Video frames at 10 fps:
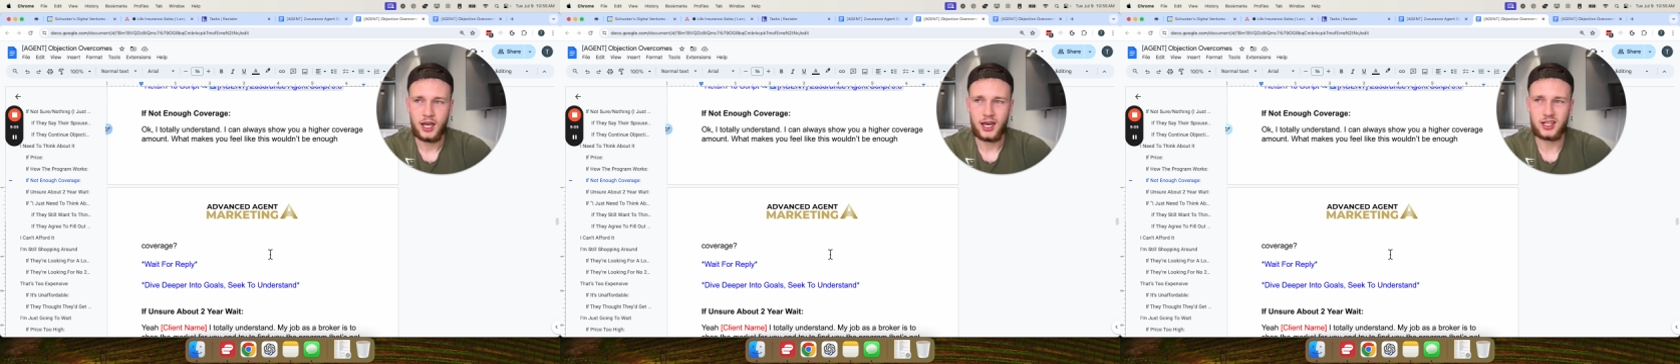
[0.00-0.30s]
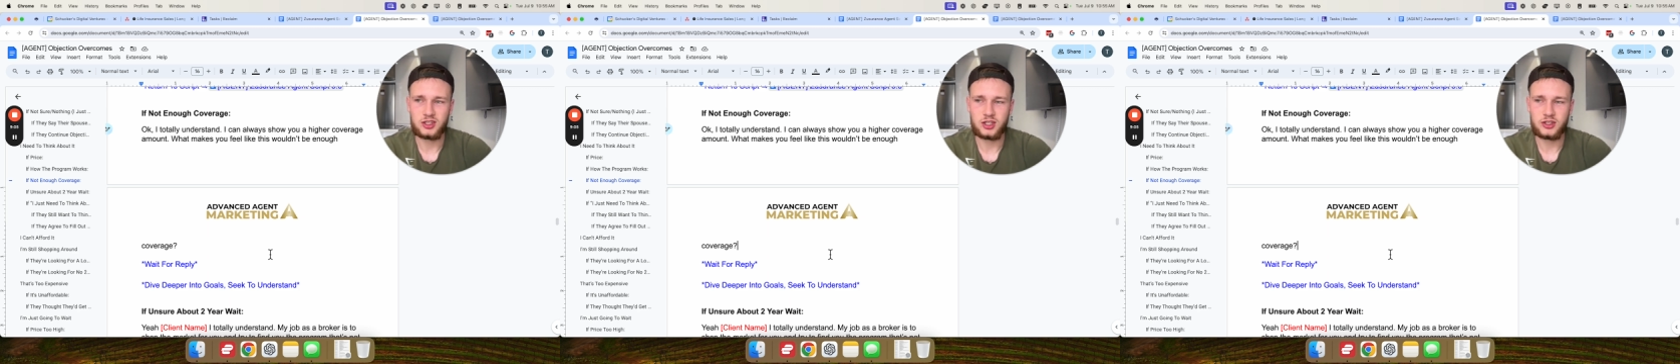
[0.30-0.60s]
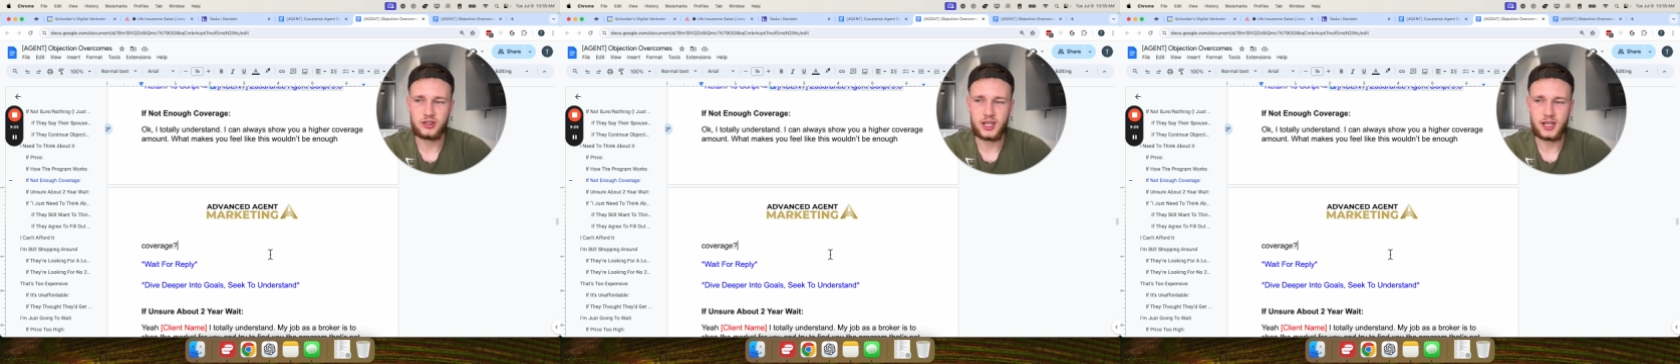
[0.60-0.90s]
It's
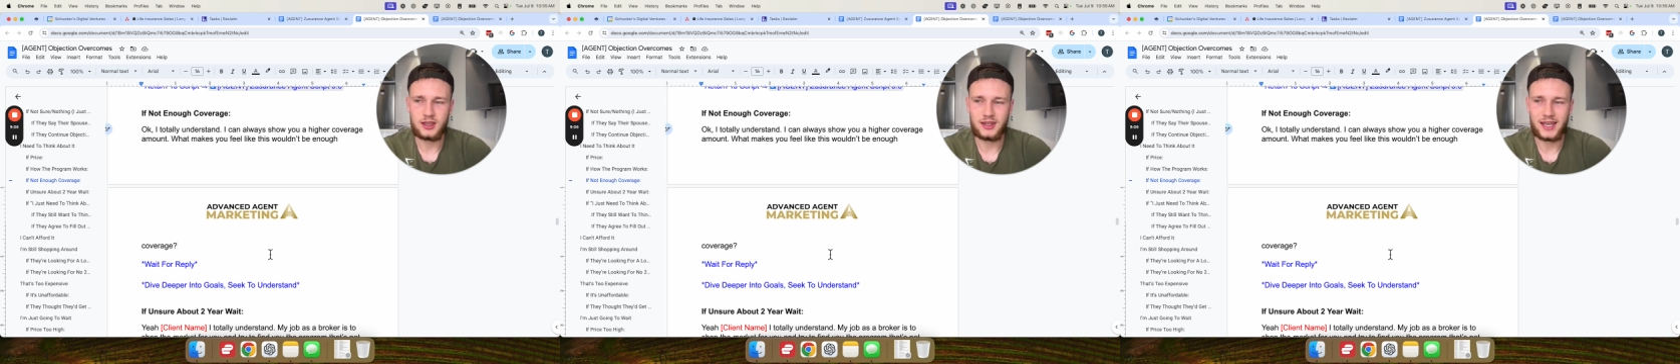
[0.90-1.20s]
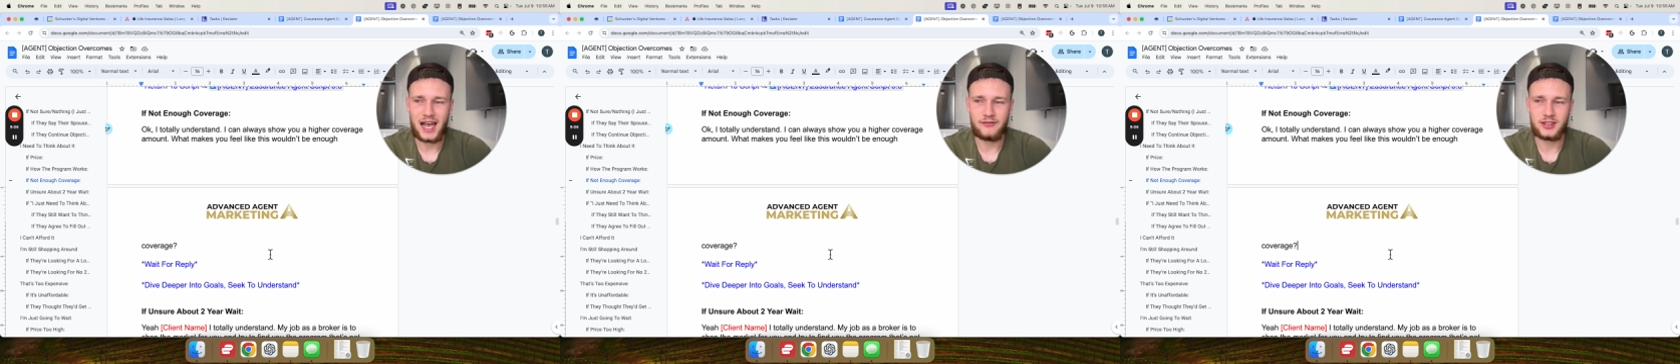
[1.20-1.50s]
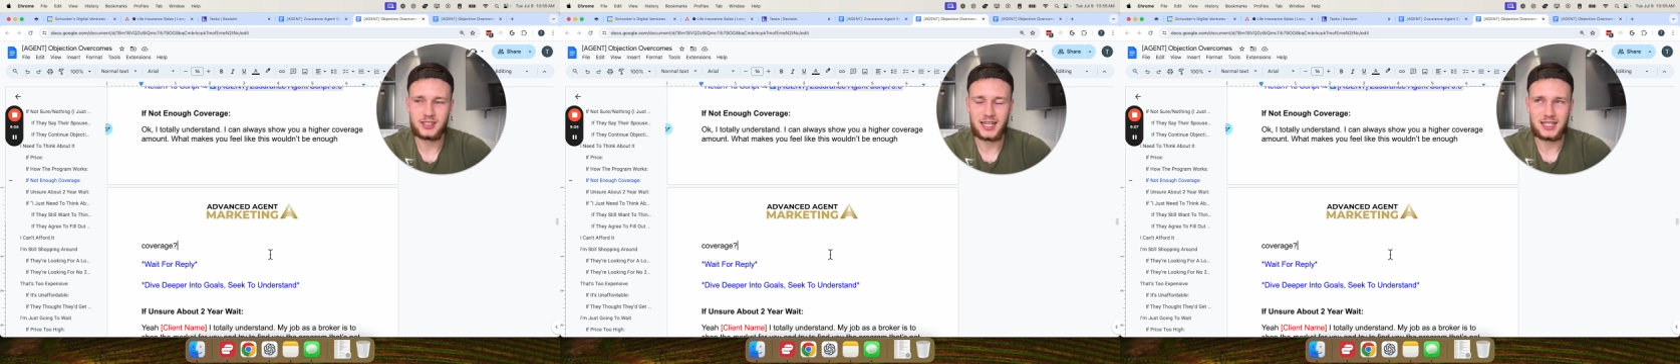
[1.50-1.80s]
just that they have
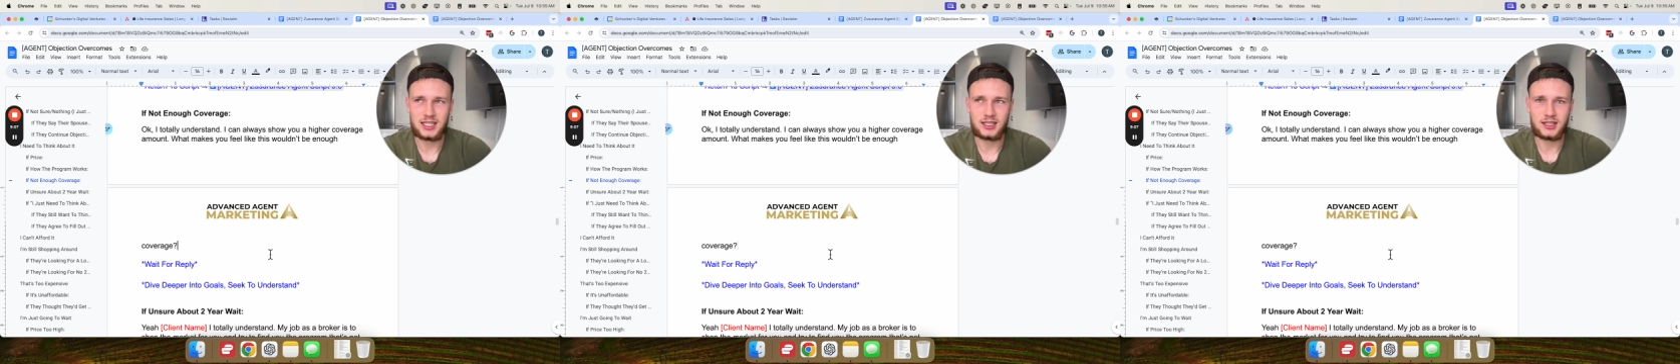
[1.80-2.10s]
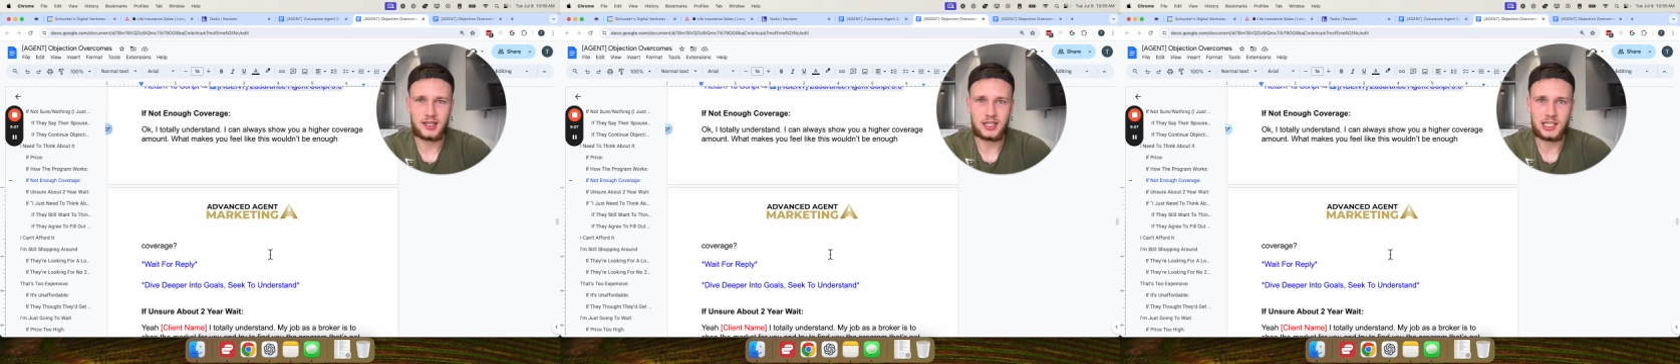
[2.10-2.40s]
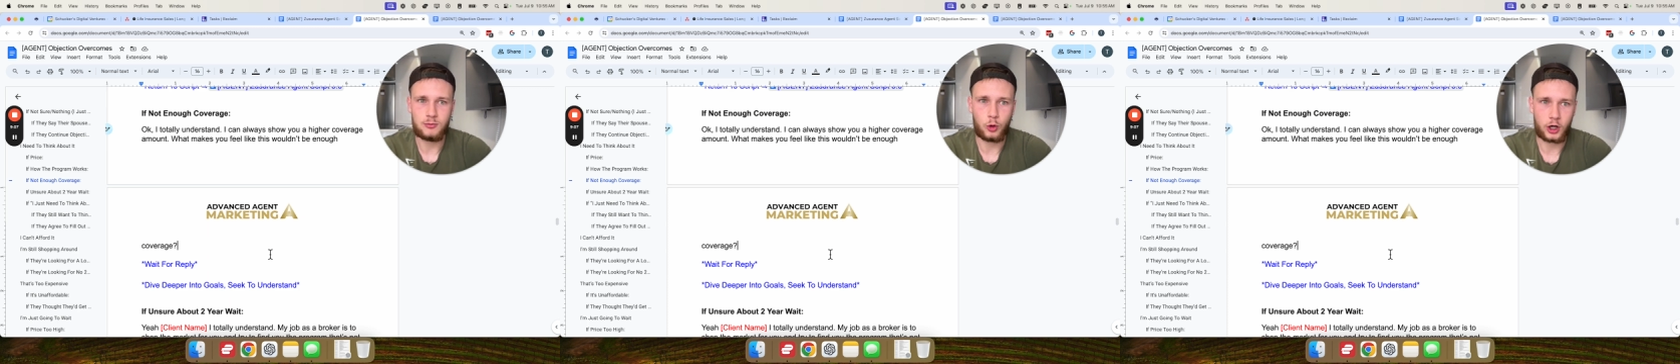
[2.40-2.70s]
this idea that they
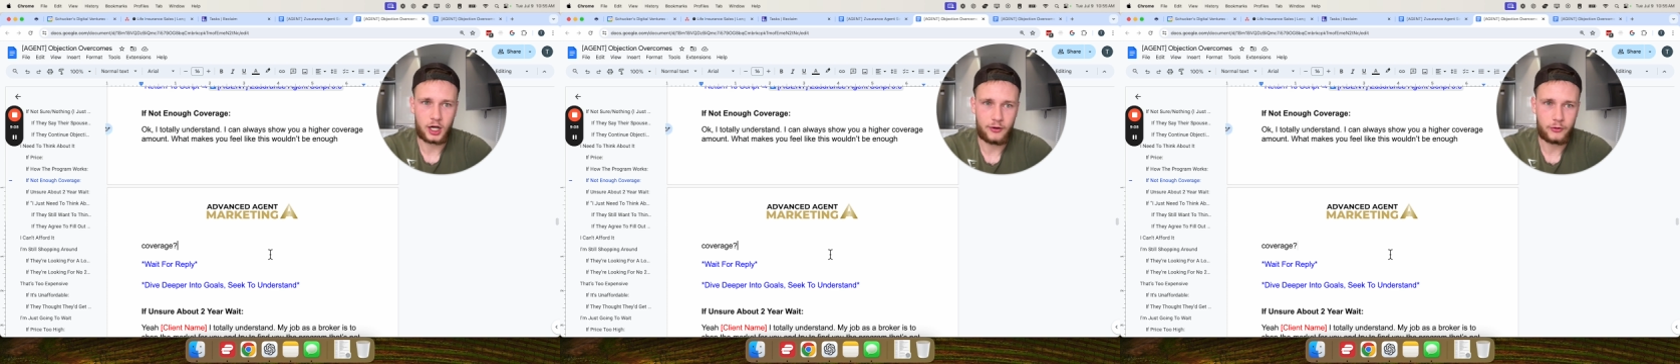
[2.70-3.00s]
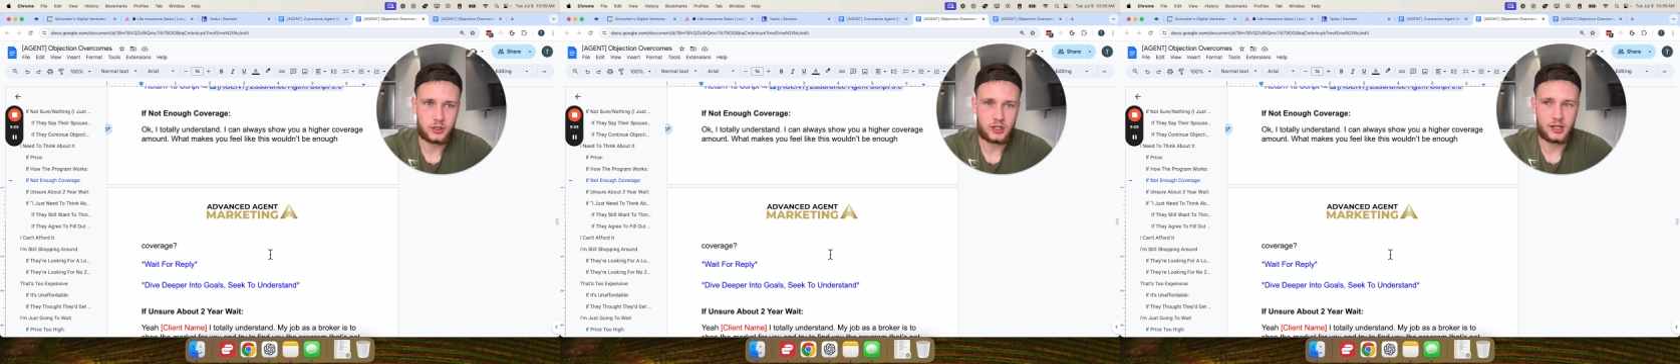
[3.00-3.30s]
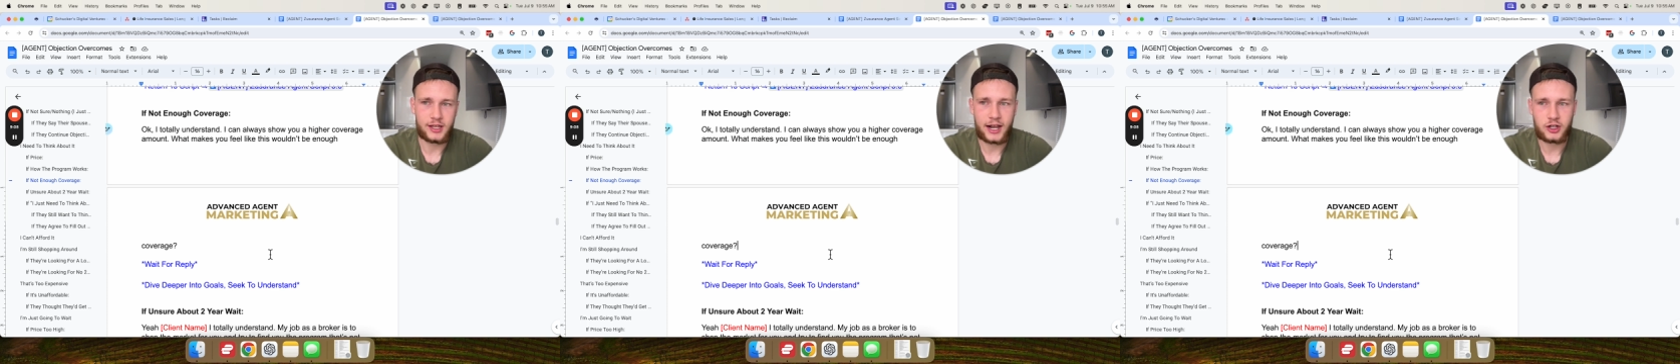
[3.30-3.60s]
need more coverage
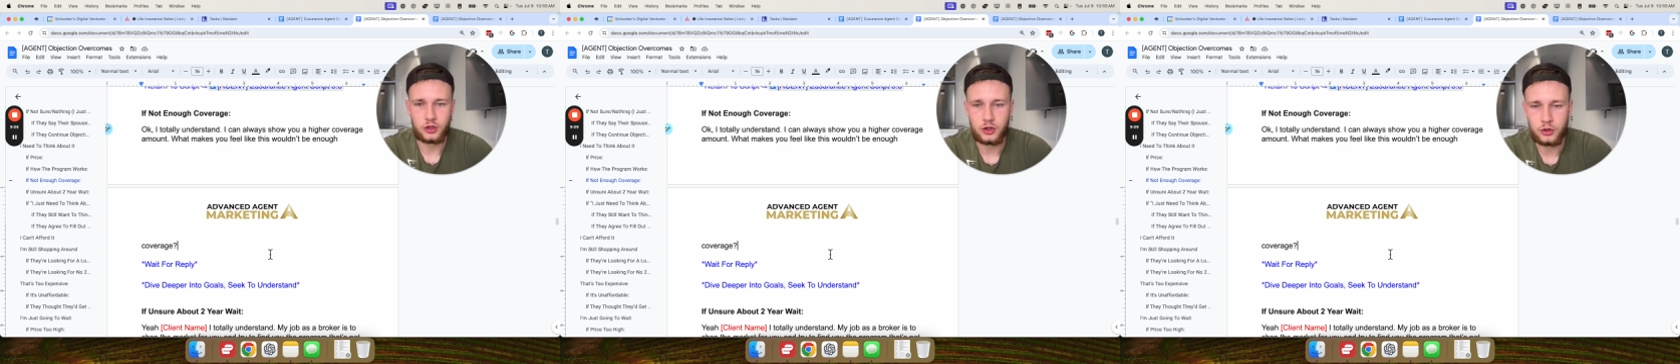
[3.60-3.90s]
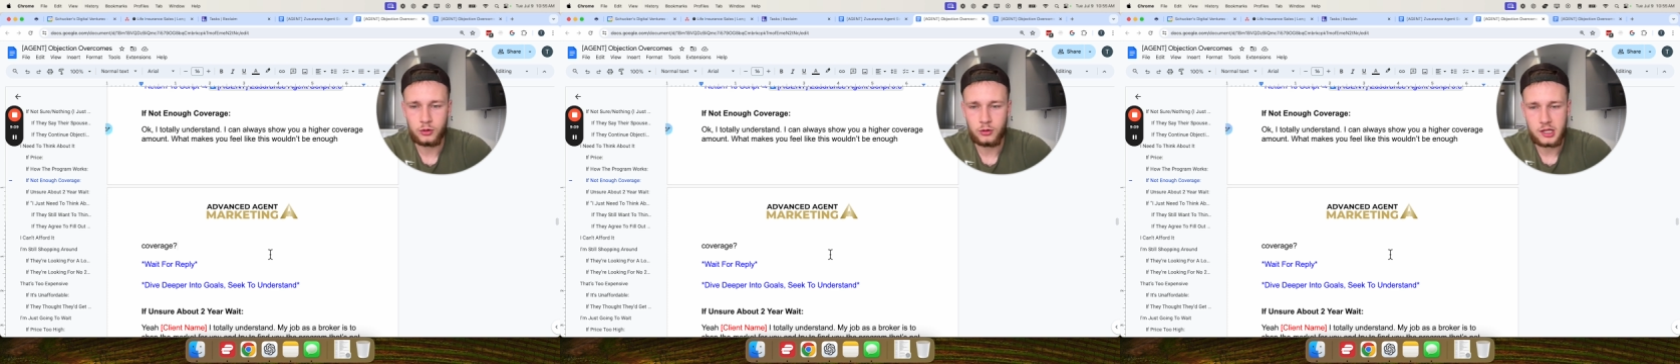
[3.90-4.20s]
than they actually do.